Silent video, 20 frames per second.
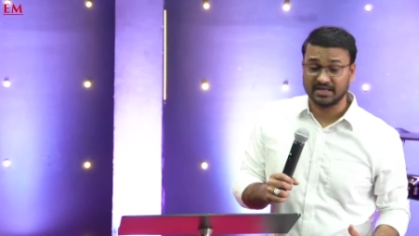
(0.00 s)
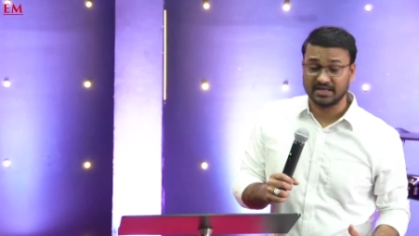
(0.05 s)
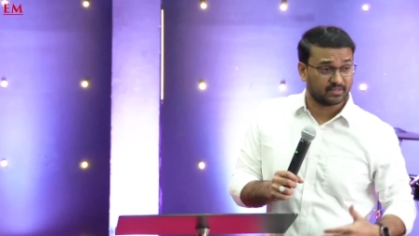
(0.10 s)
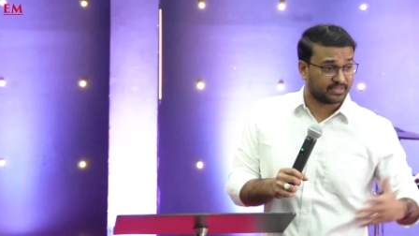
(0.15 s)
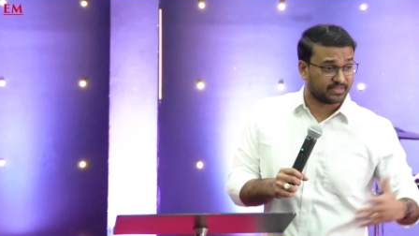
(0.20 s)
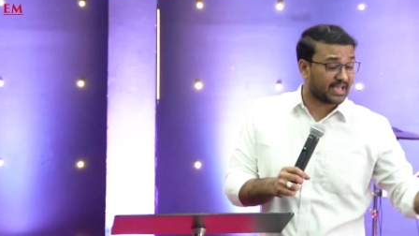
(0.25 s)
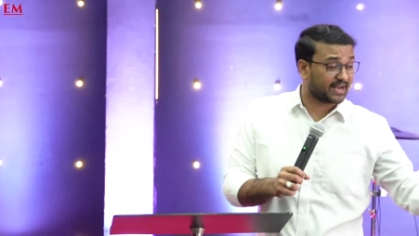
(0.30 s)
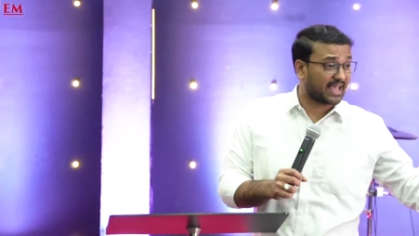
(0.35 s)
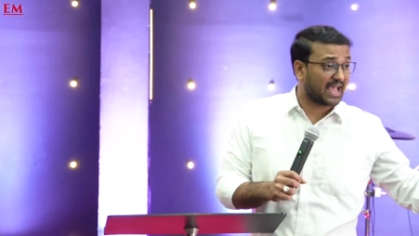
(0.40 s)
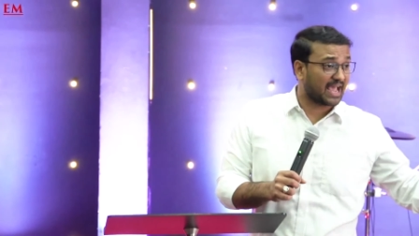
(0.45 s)

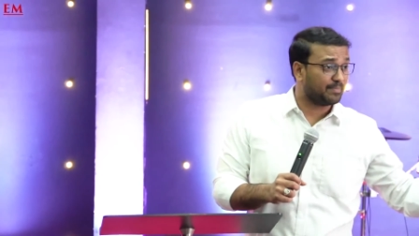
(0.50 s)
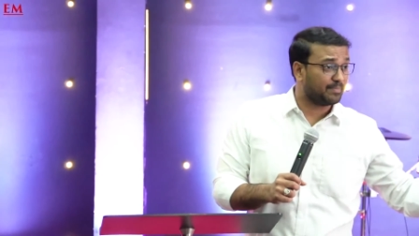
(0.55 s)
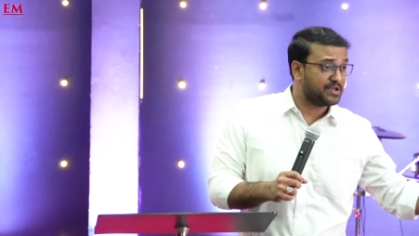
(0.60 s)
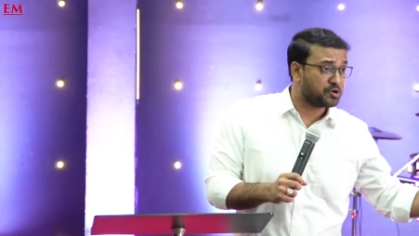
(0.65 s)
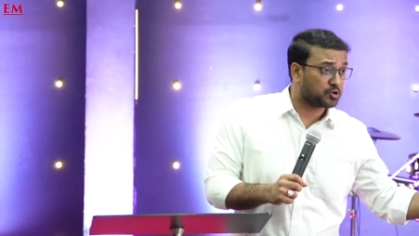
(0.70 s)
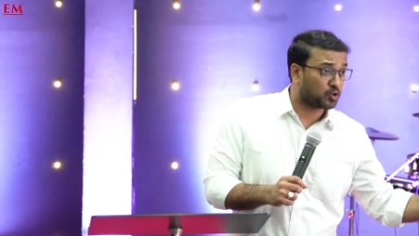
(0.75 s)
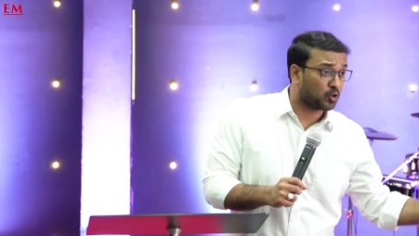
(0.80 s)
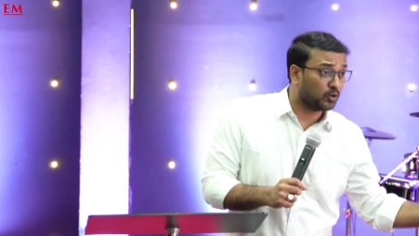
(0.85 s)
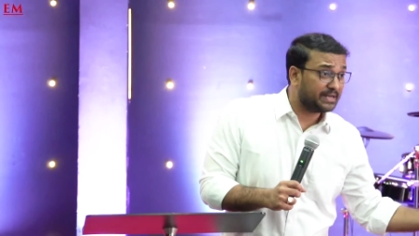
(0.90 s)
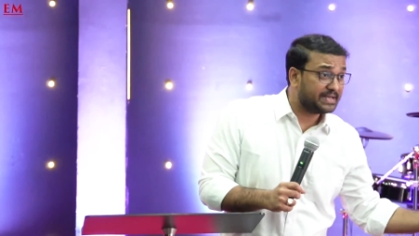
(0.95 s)
They can be your
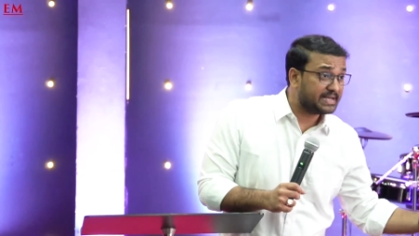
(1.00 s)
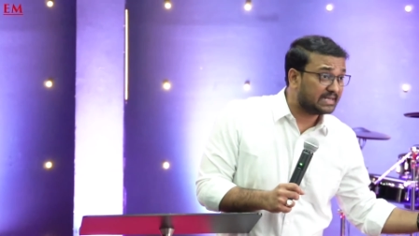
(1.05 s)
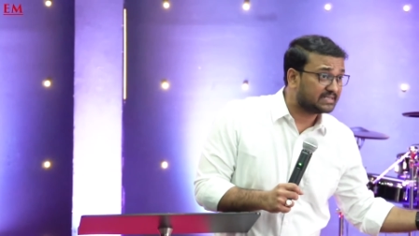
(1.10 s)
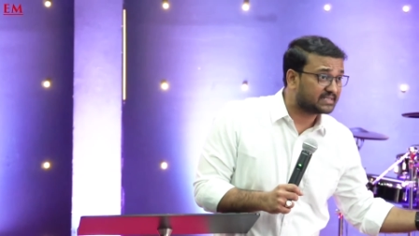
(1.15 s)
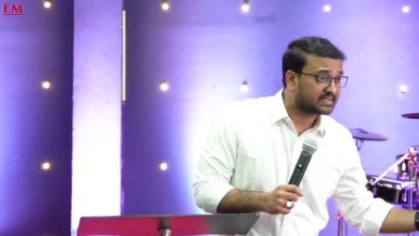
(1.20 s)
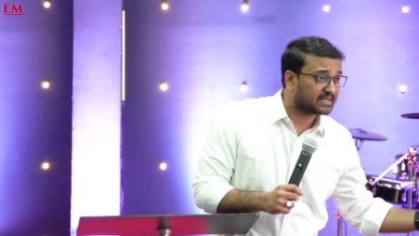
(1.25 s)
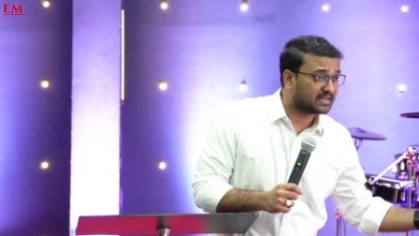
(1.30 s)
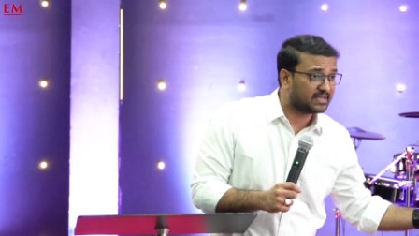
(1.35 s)
colleagues.